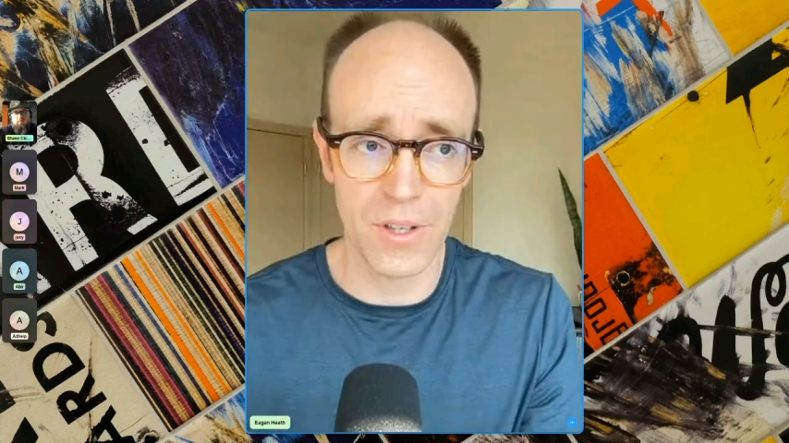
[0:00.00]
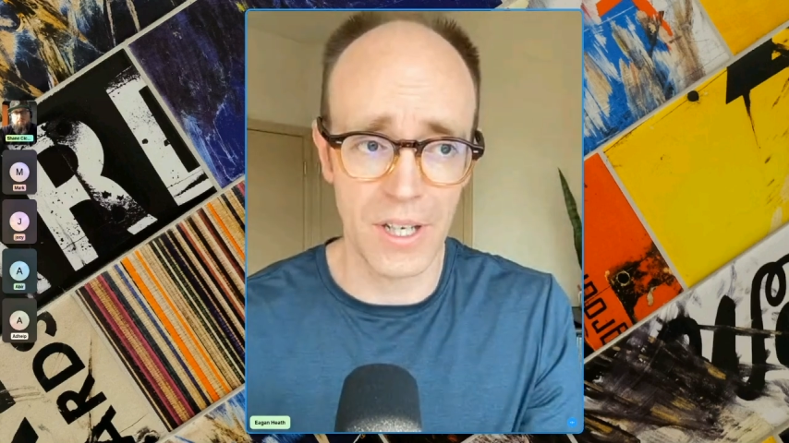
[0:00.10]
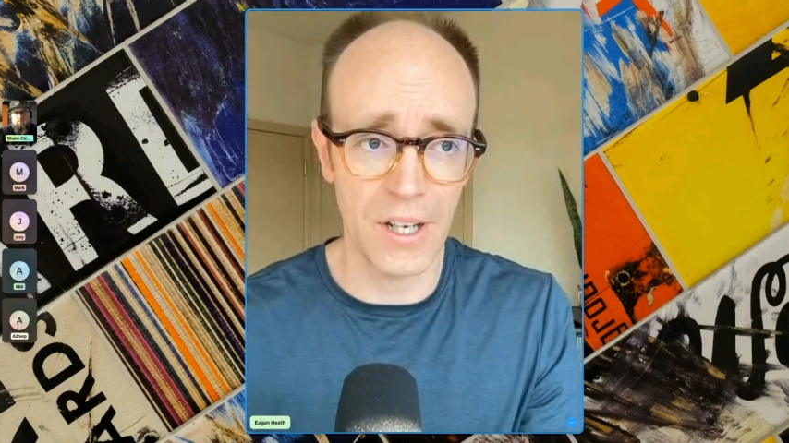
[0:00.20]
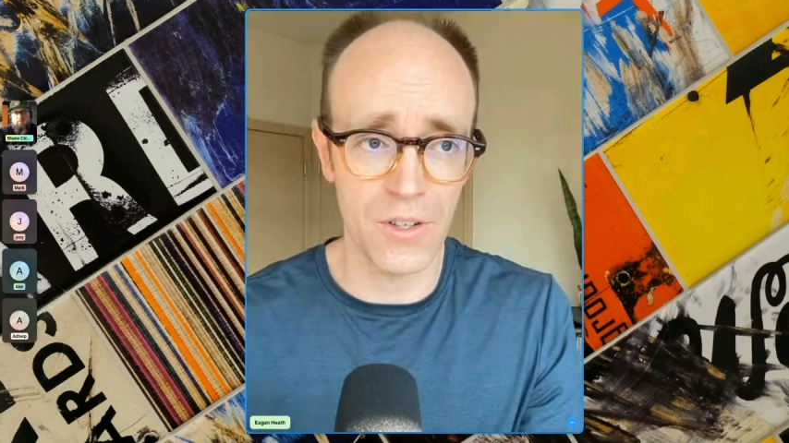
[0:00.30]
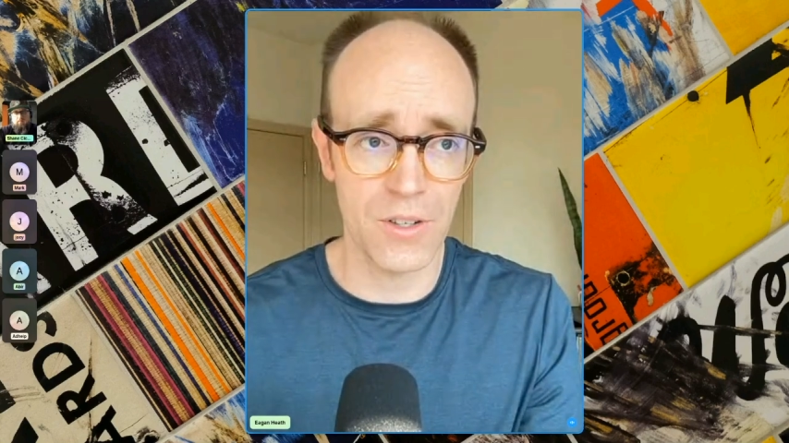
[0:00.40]

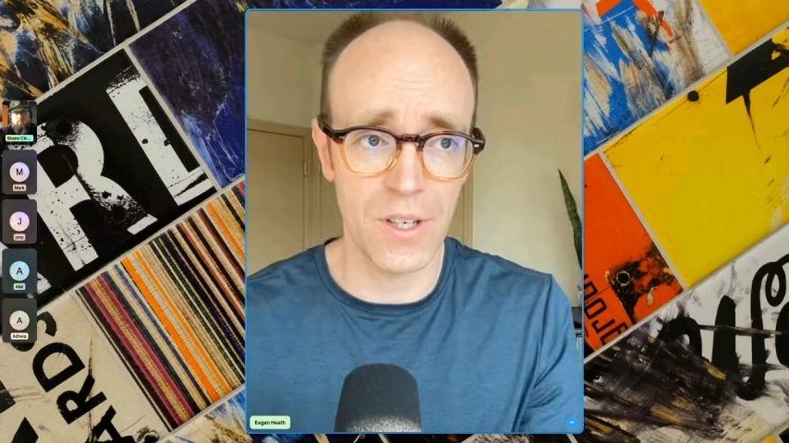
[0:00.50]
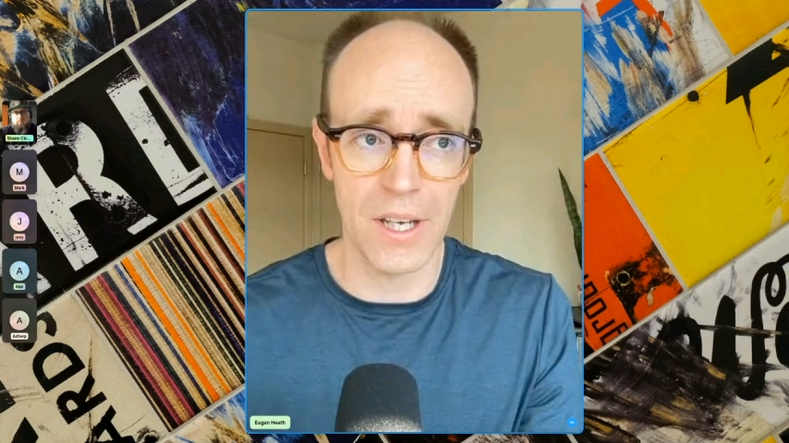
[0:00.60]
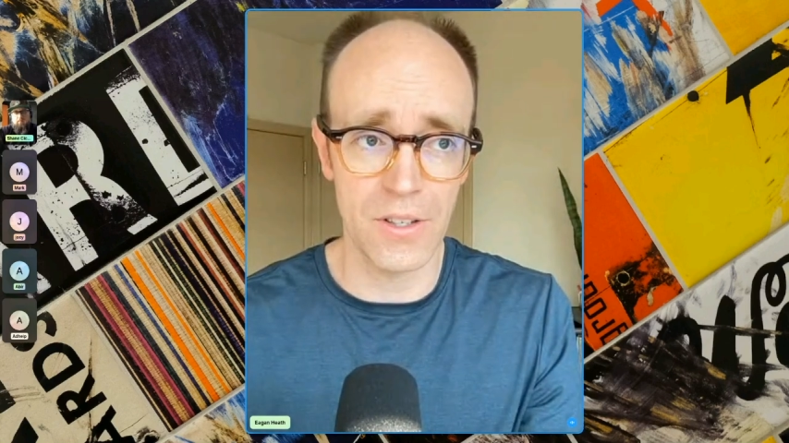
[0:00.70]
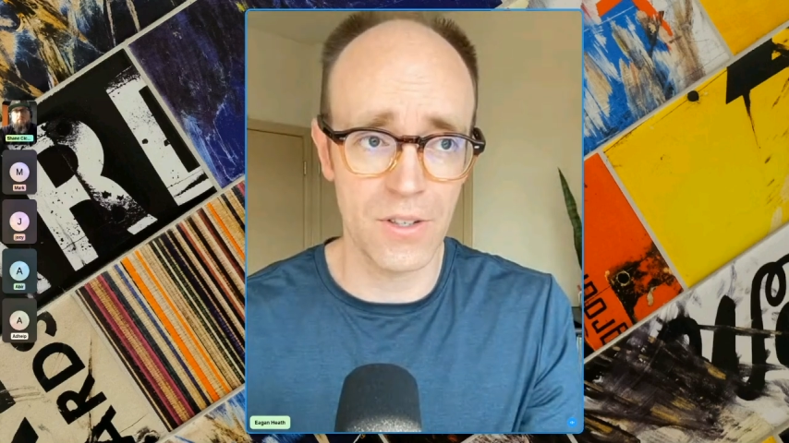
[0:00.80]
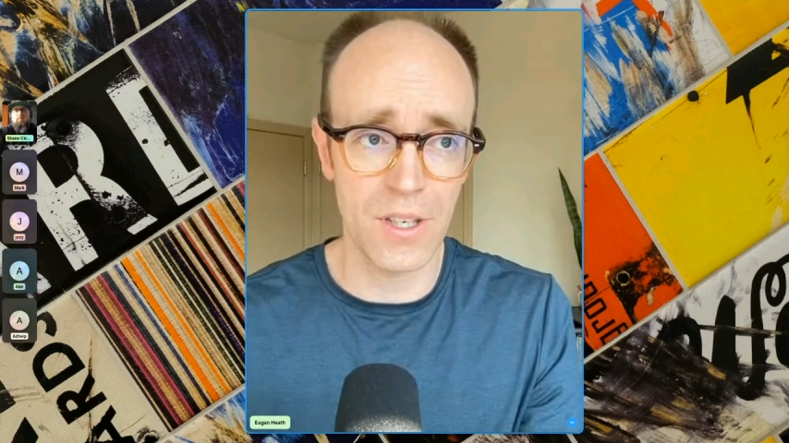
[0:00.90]
Like I just
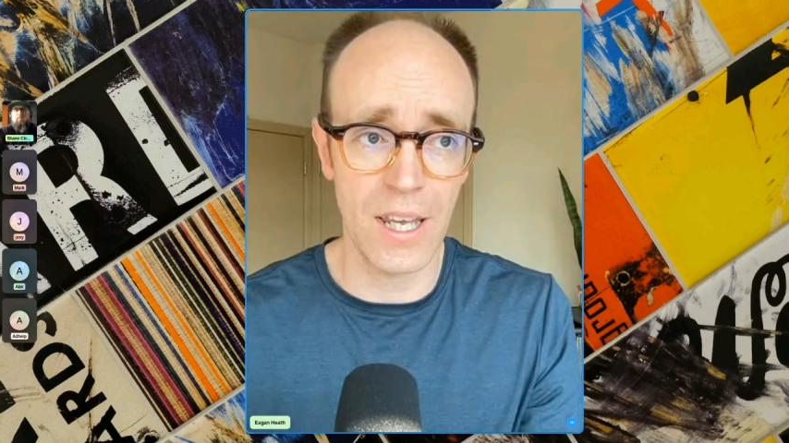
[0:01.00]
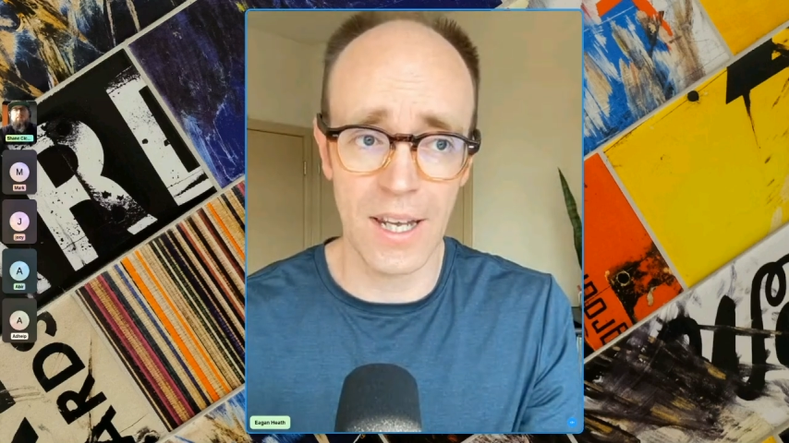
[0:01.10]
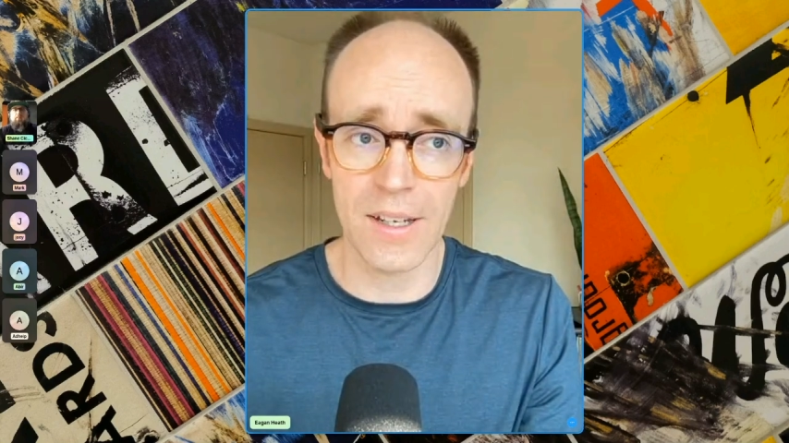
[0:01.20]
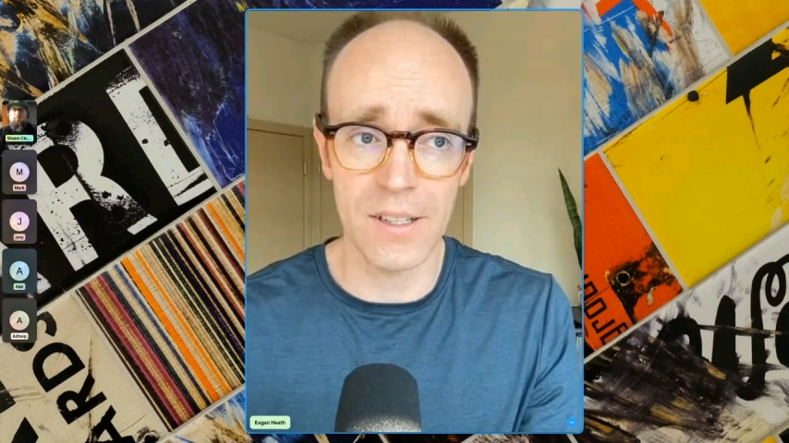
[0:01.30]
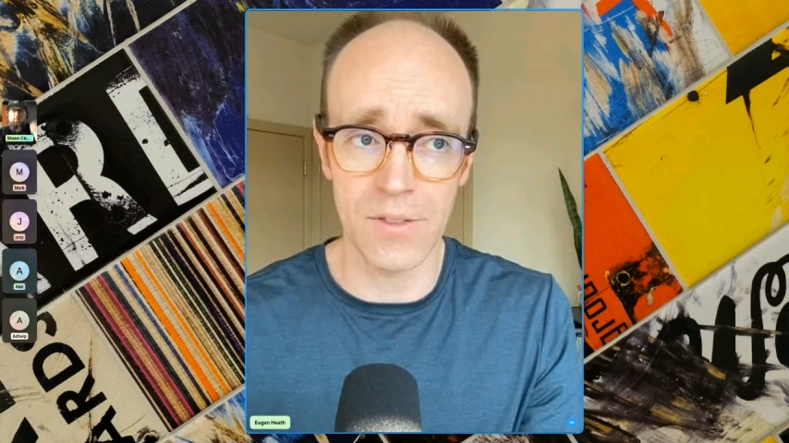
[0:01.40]
I just
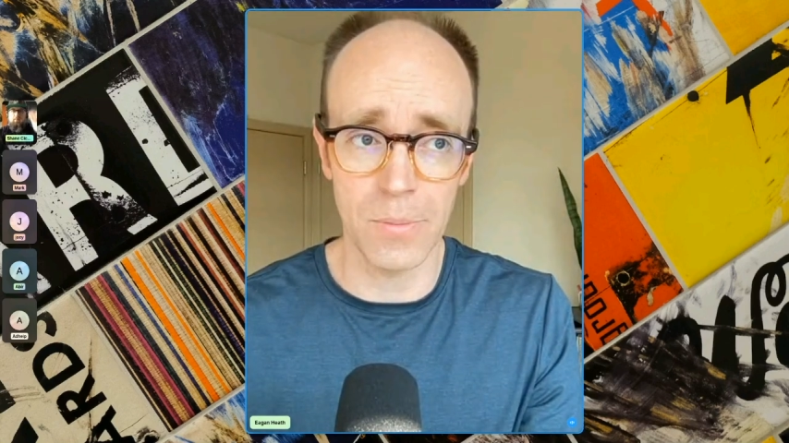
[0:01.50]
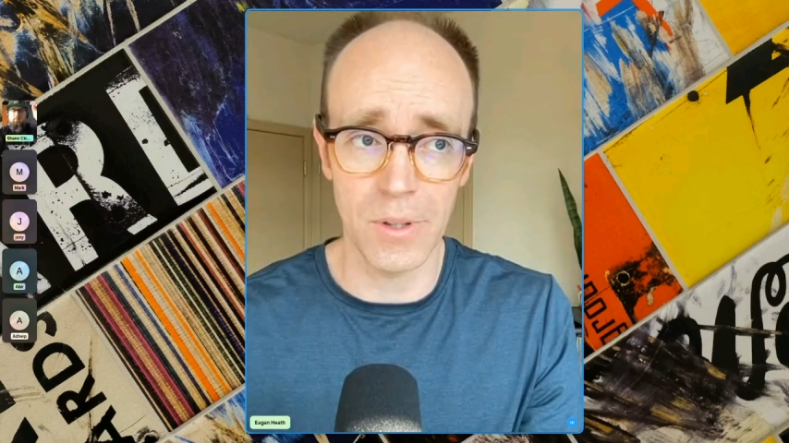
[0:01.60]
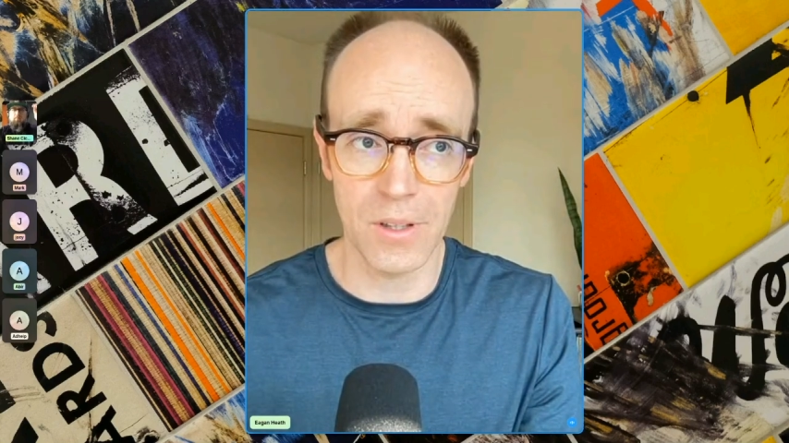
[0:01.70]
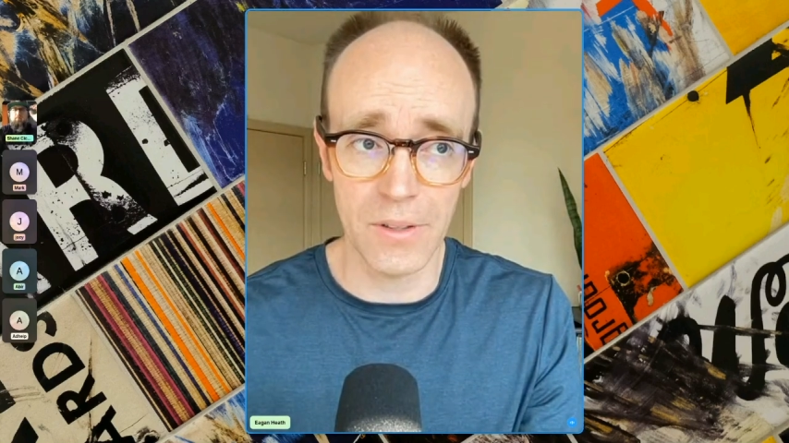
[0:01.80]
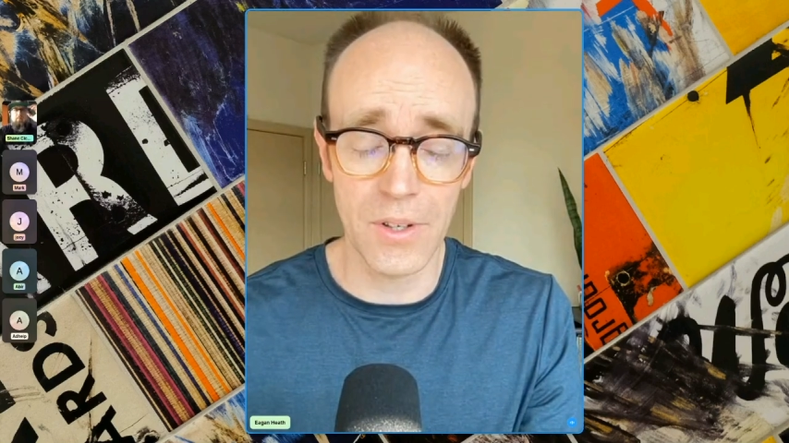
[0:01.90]
can't even
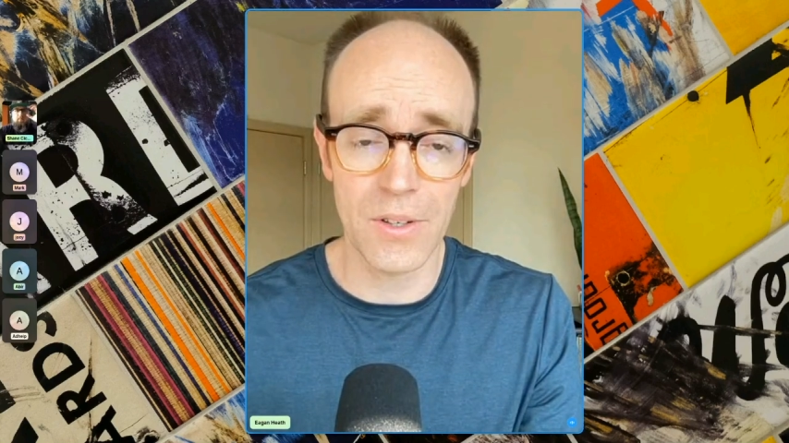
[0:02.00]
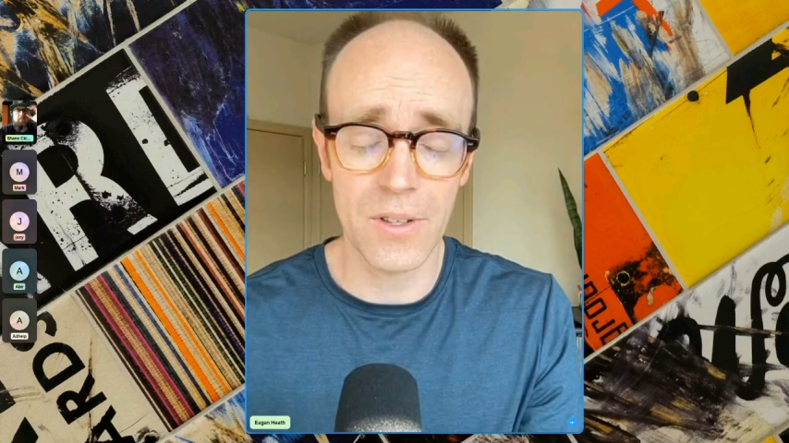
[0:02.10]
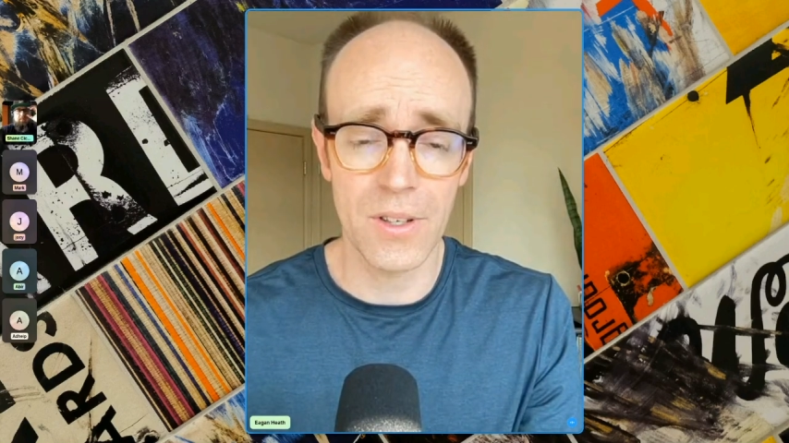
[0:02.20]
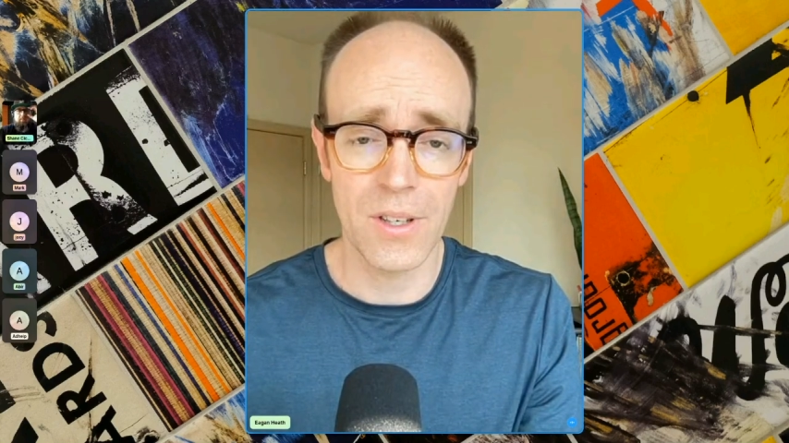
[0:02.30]
believe it.